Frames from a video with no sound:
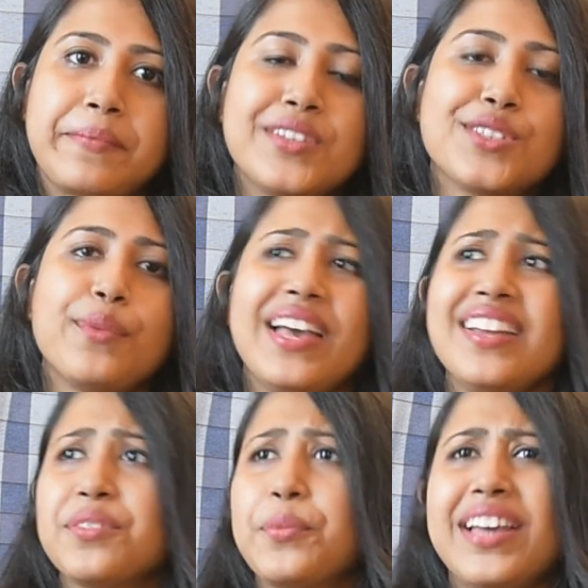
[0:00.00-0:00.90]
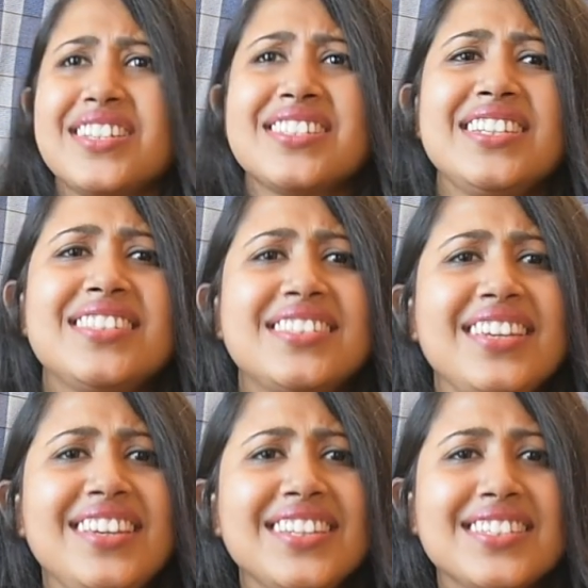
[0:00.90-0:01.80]
So where does he
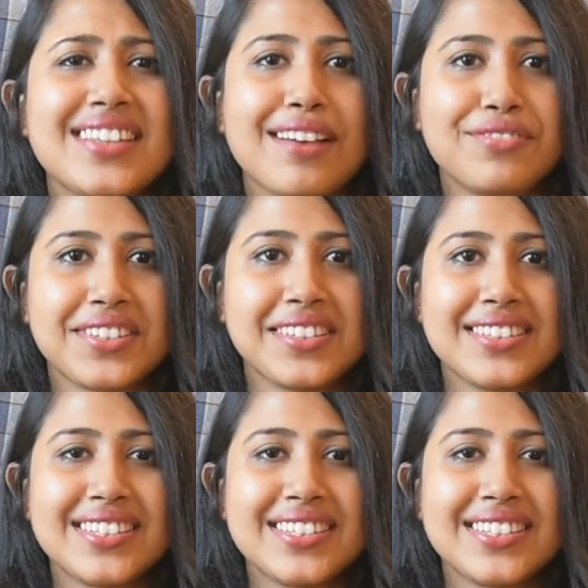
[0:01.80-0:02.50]
see these daffodils?